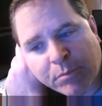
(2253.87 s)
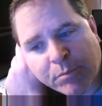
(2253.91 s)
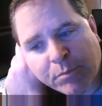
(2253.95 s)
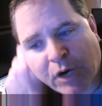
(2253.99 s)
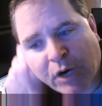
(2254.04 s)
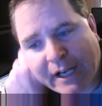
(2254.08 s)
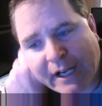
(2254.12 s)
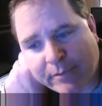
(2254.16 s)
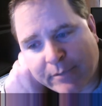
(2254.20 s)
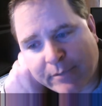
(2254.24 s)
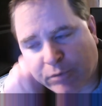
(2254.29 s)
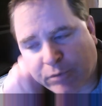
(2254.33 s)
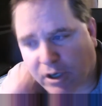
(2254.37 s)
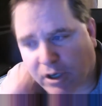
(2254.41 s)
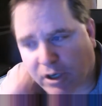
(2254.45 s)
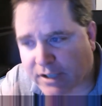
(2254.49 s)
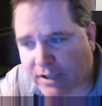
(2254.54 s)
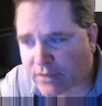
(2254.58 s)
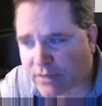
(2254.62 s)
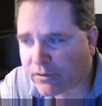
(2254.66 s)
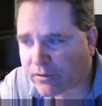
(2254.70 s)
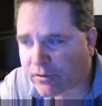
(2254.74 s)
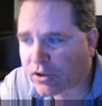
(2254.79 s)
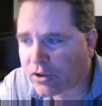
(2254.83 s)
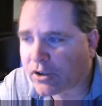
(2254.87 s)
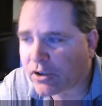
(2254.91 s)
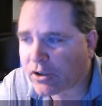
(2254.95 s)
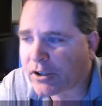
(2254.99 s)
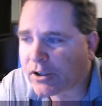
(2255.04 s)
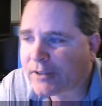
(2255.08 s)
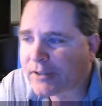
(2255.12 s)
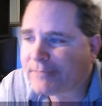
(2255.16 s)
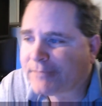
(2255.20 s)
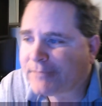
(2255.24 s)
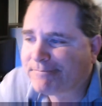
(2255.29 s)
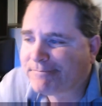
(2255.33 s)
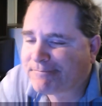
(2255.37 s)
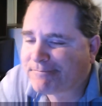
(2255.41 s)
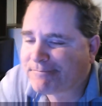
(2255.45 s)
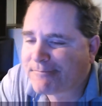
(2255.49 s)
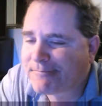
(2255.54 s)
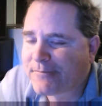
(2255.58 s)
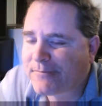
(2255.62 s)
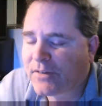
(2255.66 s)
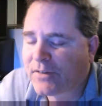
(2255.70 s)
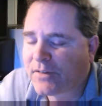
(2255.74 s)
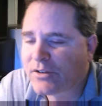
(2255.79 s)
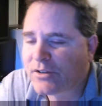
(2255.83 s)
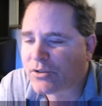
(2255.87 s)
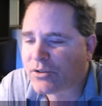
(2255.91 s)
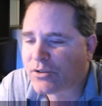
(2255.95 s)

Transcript: bride price for her.